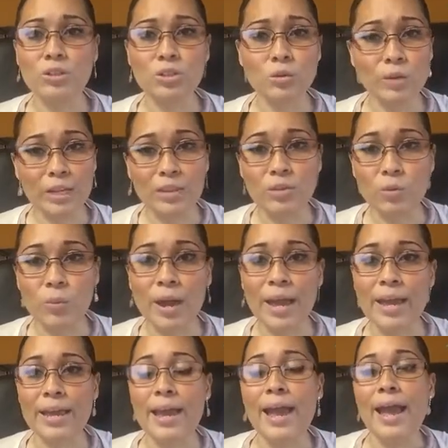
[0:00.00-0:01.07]
So either
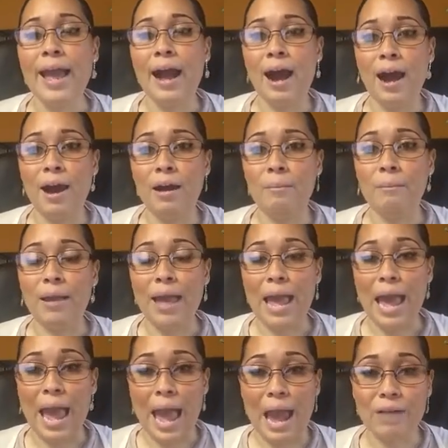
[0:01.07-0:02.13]
way, um,
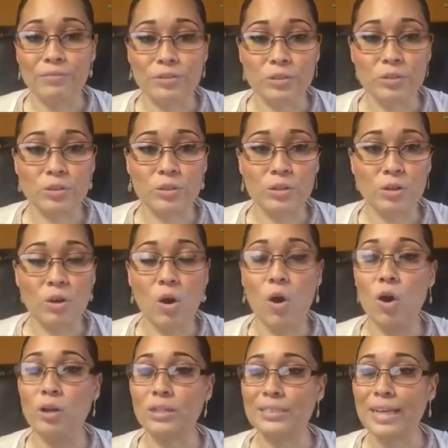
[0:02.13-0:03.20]
after
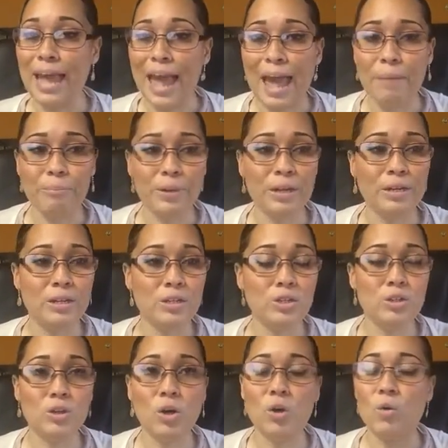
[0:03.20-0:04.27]
all this happened,
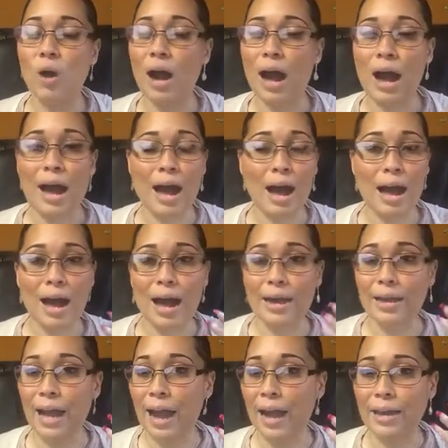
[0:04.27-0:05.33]
you know, I I
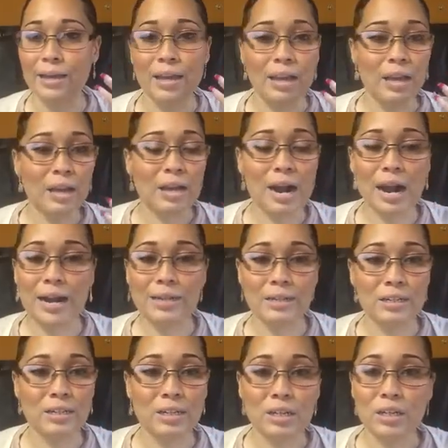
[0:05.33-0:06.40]
I, I kind
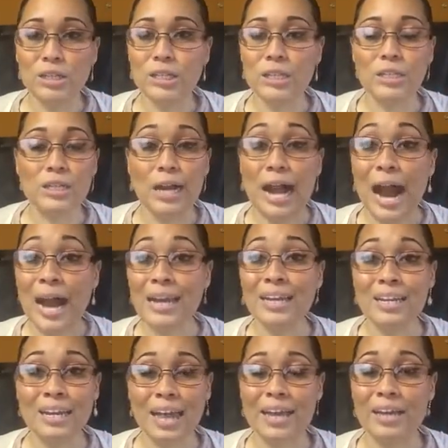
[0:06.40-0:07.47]
of you, you're
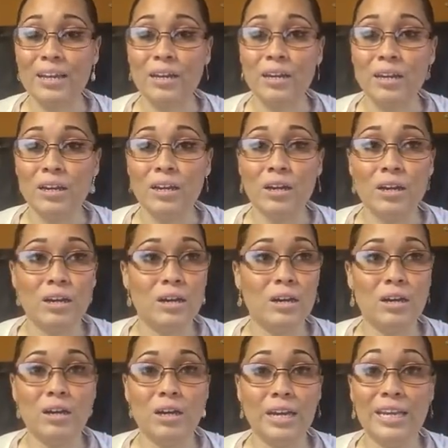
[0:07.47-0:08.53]
kind of like
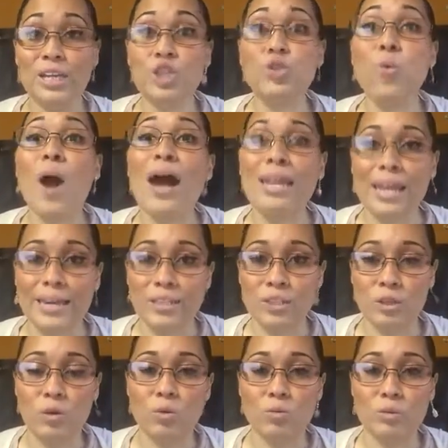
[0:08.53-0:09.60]
in the twilight
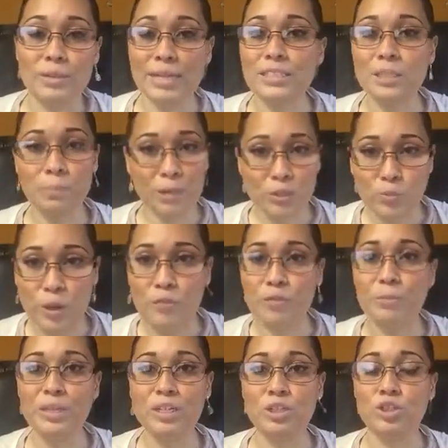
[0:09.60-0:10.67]
zone. That's the best way
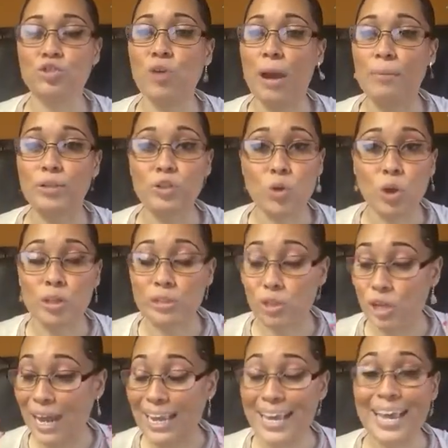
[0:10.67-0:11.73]
for me to describe it. You're
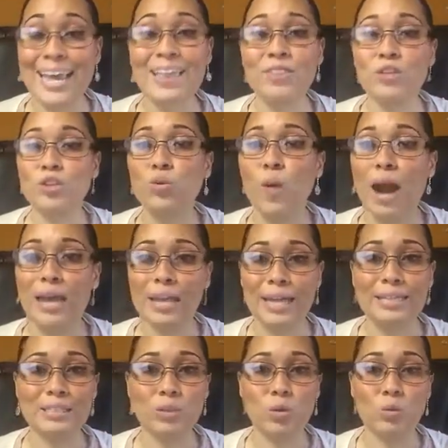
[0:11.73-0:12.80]
you're like in the
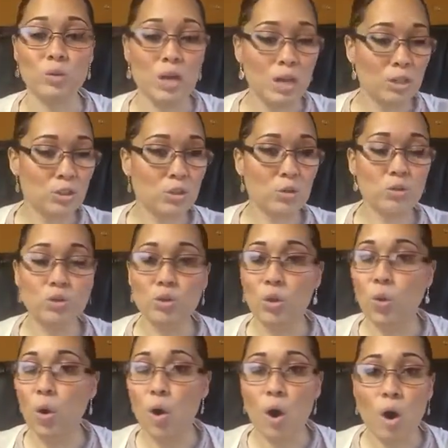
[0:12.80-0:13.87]
twilight zone. So you
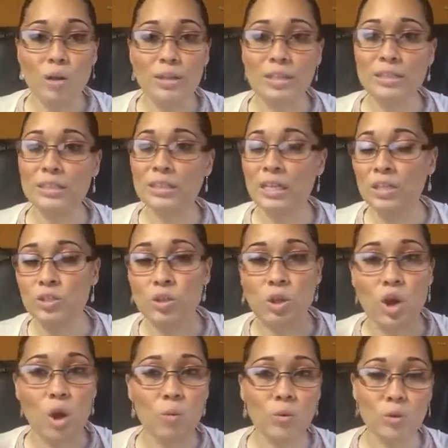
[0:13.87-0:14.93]
know all these things are
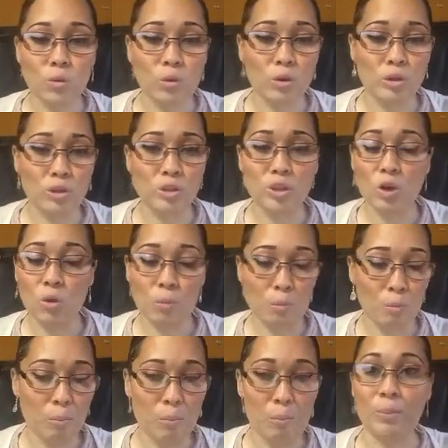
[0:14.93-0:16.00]
going on. You know,
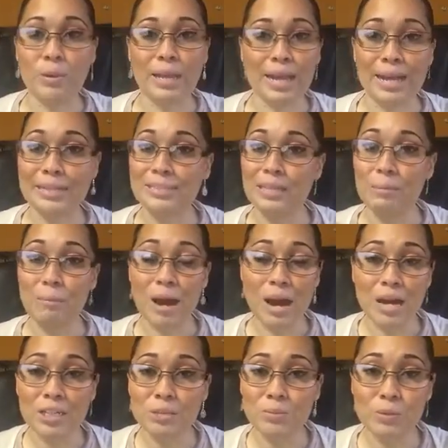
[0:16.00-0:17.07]
like I said, my
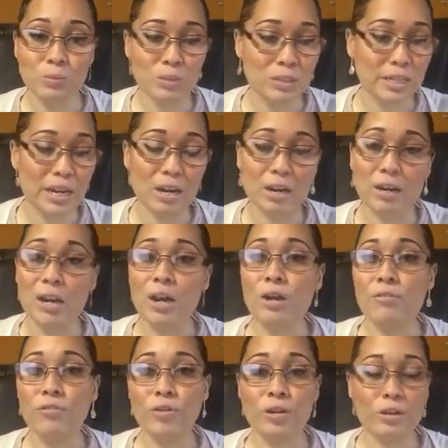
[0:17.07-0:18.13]
husband was there
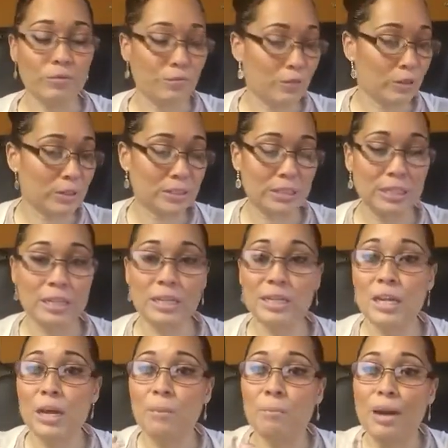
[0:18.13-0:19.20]
for the for the
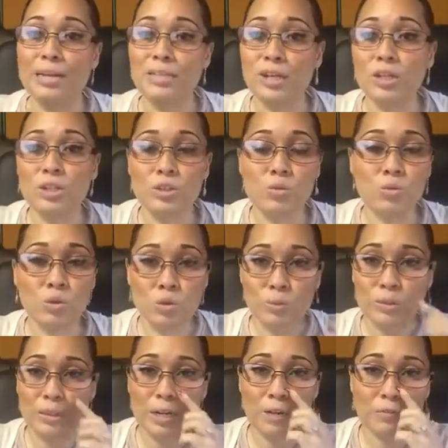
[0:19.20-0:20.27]
scene. My youngest daughter
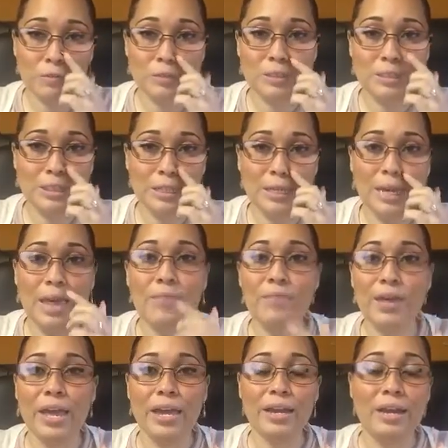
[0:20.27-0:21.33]
was there for the scene, and
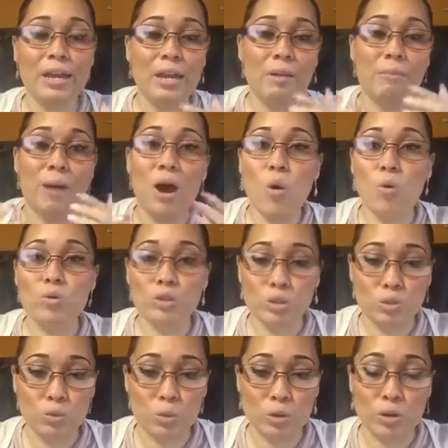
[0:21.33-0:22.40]
then my
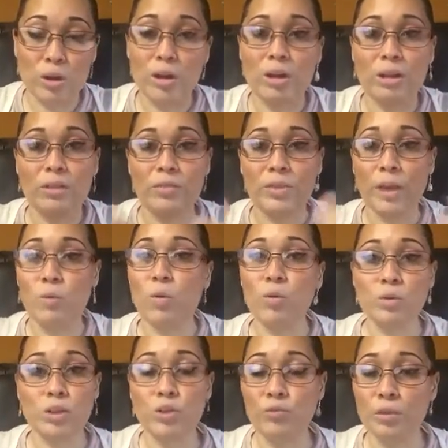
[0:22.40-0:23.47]
oldest daughter. They were
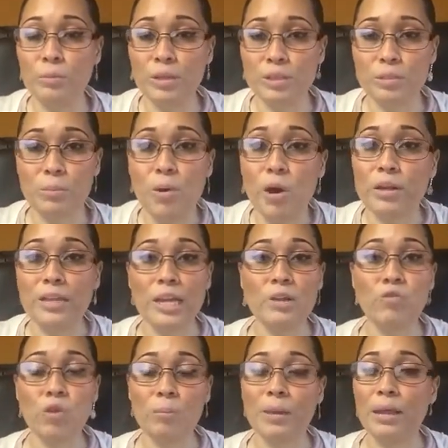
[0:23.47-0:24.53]
only three months apart. They
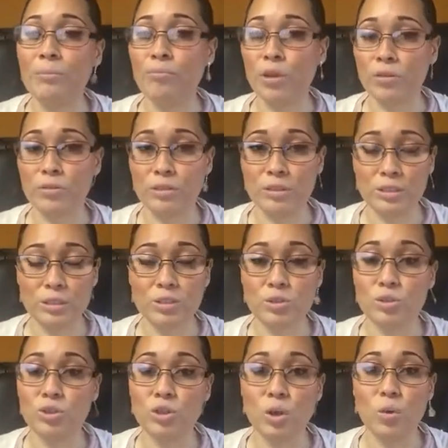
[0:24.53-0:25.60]
grew up like brother and
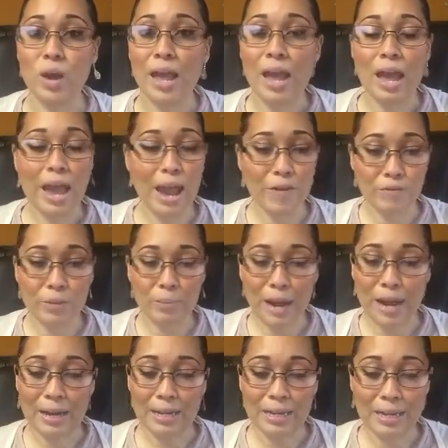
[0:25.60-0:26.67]
sister. So
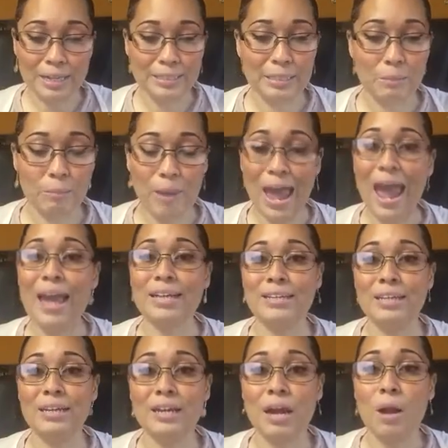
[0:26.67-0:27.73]
everybody is
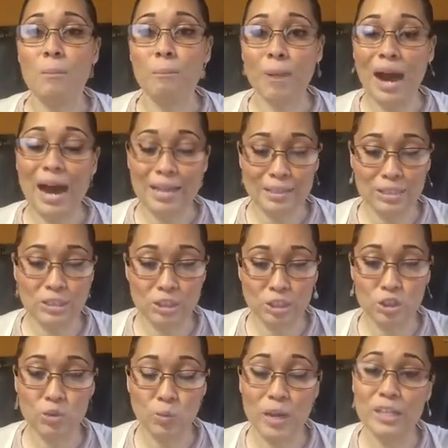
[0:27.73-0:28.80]
impacted by the
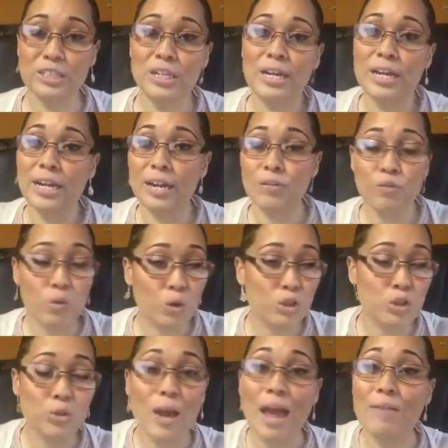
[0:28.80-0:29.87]
situation. And then of
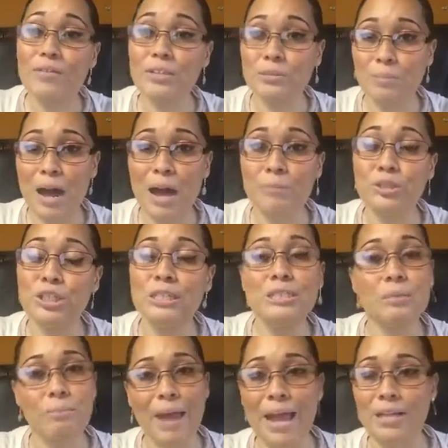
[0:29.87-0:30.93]
course you have his mom.
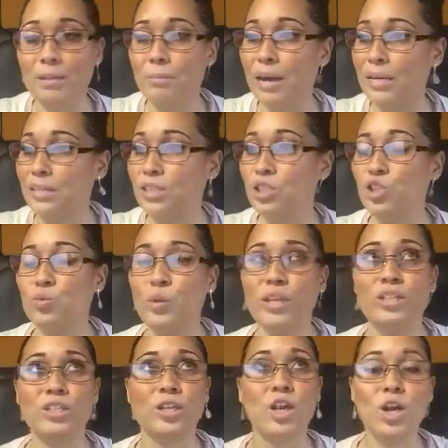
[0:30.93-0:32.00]
She's impacted by the
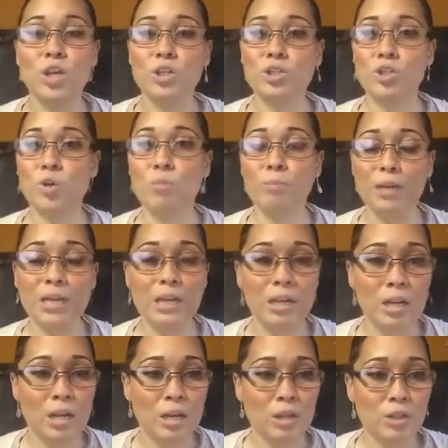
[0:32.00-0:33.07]
situation. So
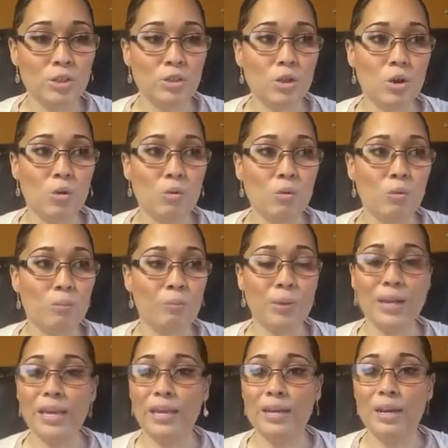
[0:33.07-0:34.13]
me, you know,
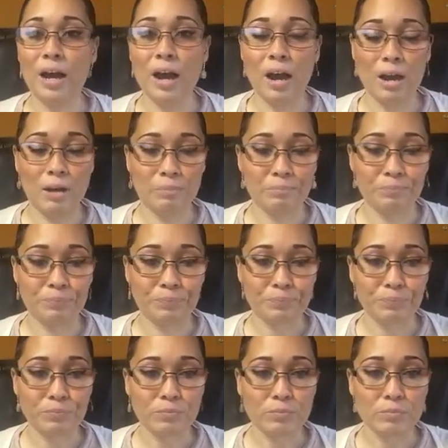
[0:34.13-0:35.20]
being um
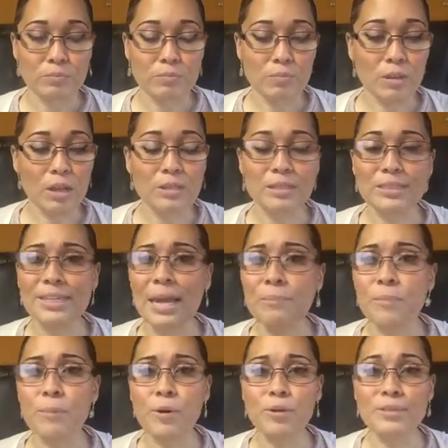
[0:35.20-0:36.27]
the
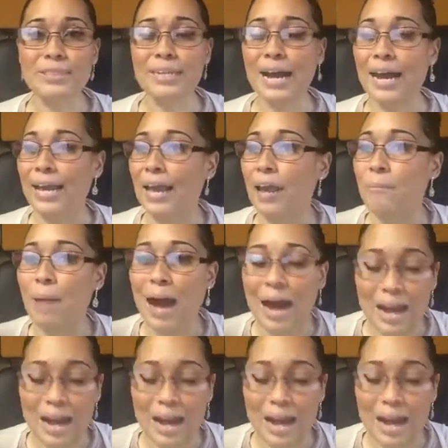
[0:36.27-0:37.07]
type of person I am,